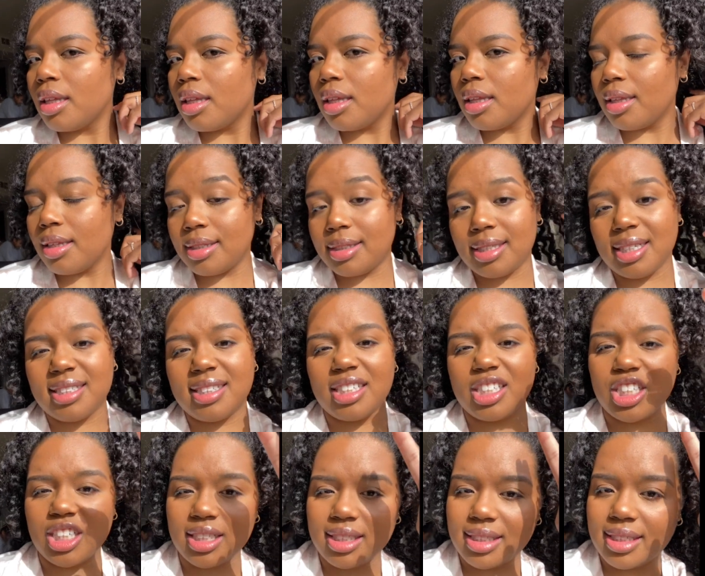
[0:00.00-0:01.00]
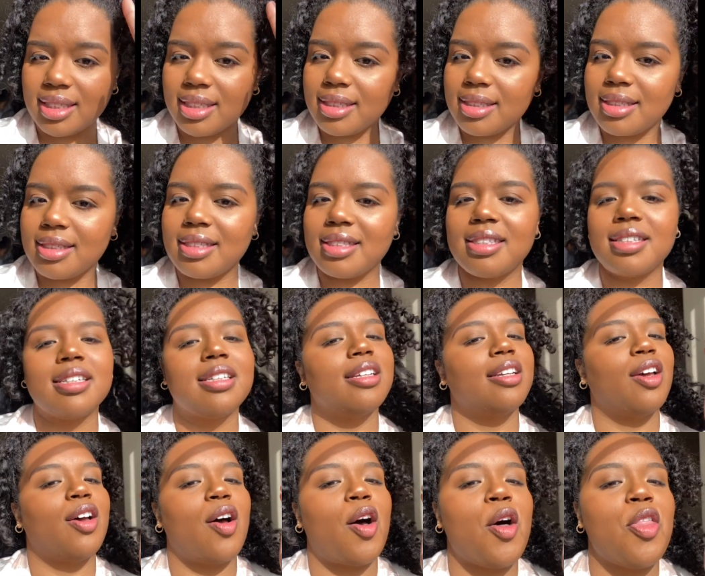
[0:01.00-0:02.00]
this does it justice
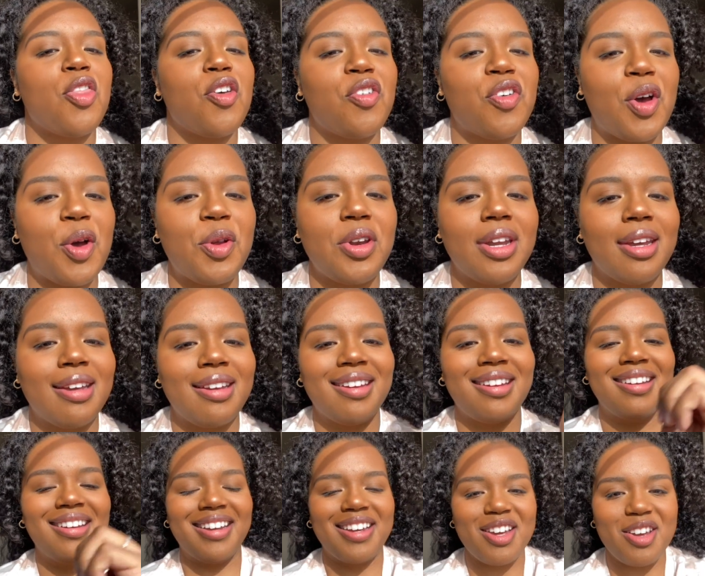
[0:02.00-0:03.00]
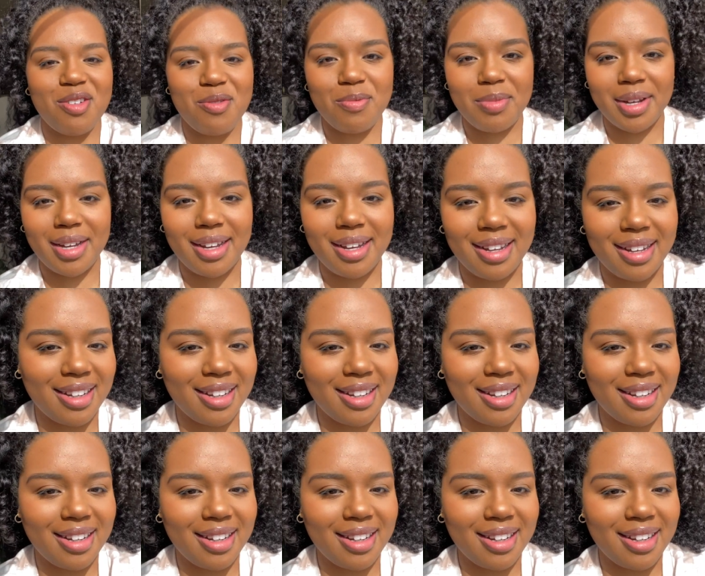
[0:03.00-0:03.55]
on the phone, but